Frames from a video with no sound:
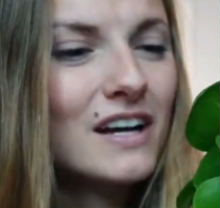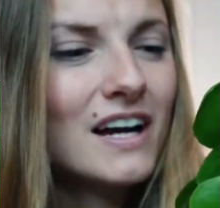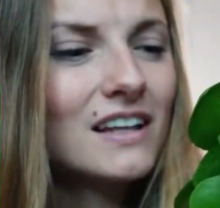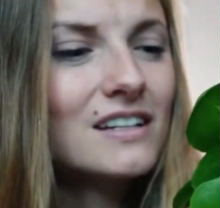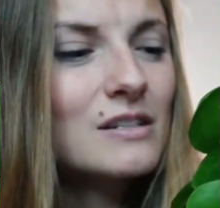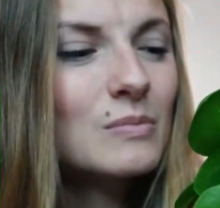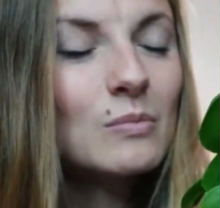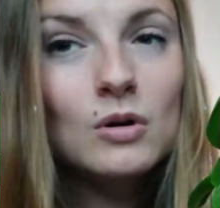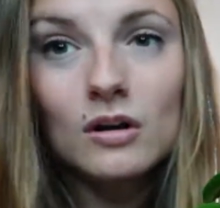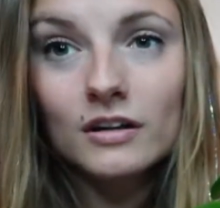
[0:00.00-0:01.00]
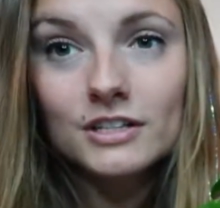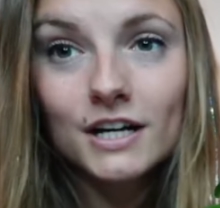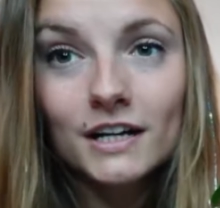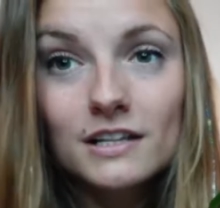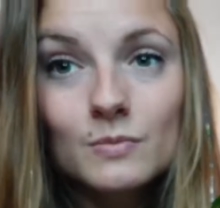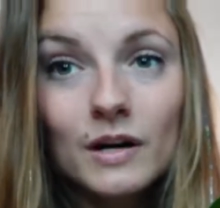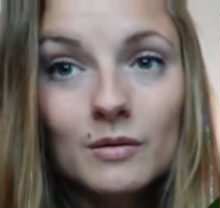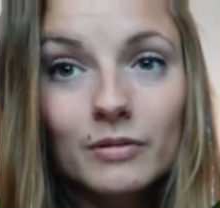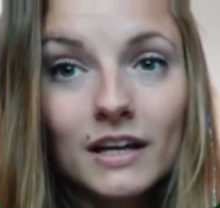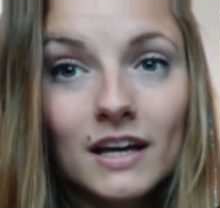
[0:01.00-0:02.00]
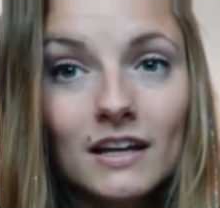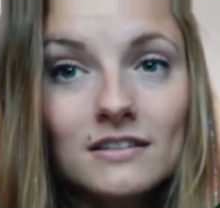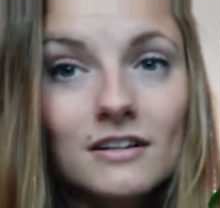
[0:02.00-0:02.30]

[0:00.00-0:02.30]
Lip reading: I think some people call it a Chinese money plant.